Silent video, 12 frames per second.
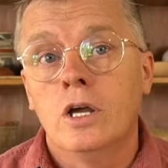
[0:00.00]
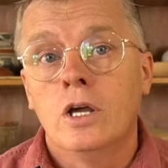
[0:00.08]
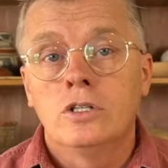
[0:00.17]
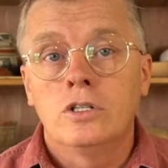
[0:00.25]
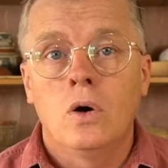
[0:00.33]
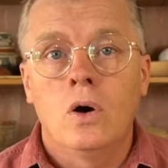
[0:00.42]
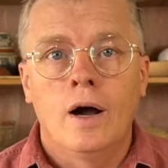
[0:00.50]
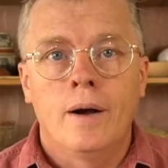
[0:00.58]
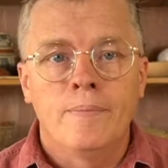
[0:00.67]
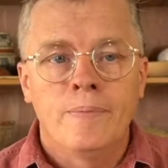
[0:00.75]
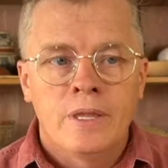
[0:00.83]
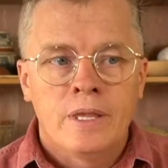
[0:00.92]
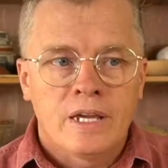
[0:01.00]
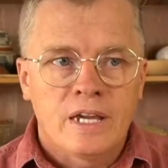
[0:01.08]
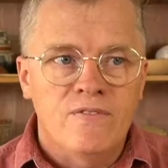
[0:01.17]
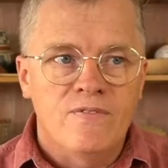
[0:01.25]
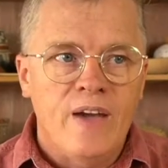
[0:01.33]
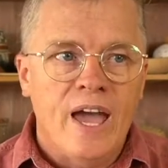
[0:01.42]
So, um,
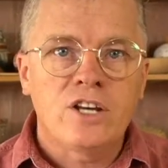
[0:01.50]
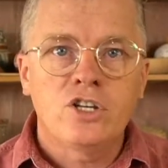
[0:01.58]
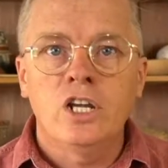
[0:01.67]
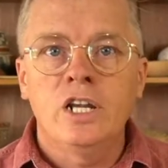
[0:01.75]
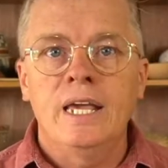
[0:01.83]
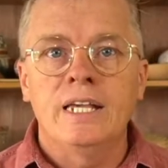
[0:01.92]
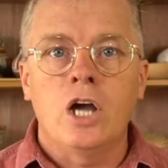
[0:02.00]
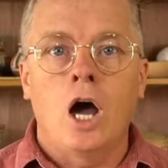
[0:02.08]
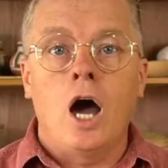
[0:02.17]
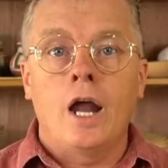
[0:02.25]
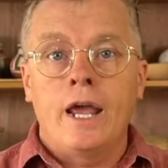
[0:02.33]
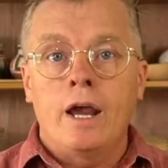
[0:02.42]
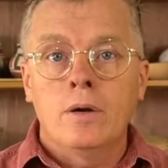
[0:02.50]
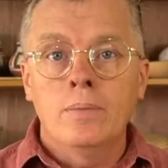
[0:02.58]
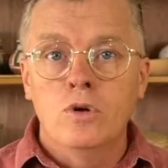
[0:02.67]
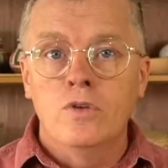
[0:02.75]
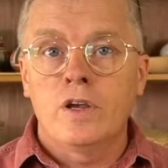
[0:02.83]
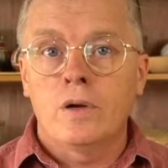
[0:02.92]
convection is hot air
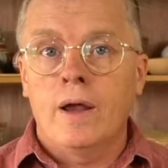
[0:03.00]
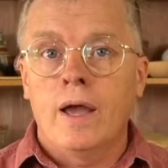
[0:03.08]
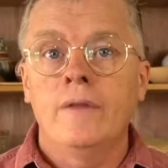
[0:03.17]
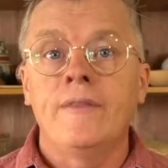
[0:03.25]
moving around.